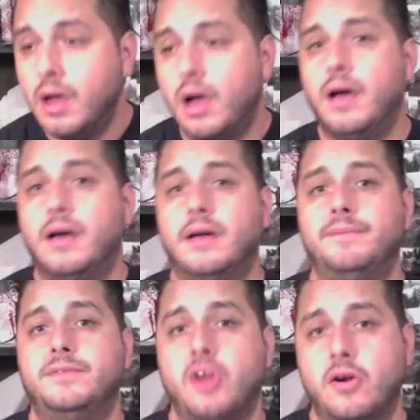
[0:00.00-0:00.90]

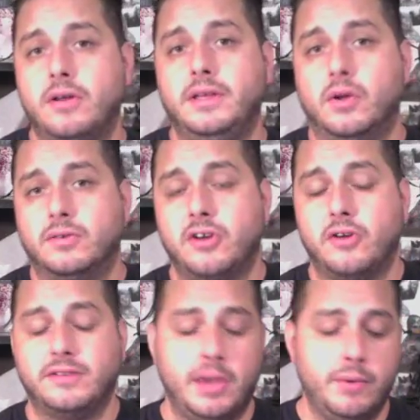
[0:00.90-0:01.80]

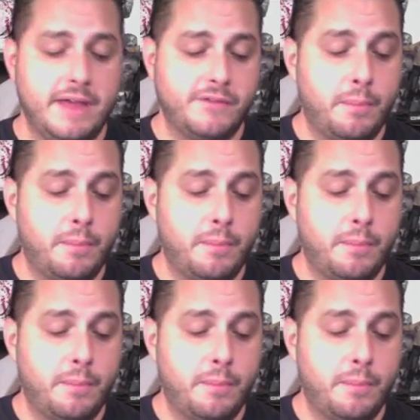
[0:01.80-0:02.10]
Cersei, whatever.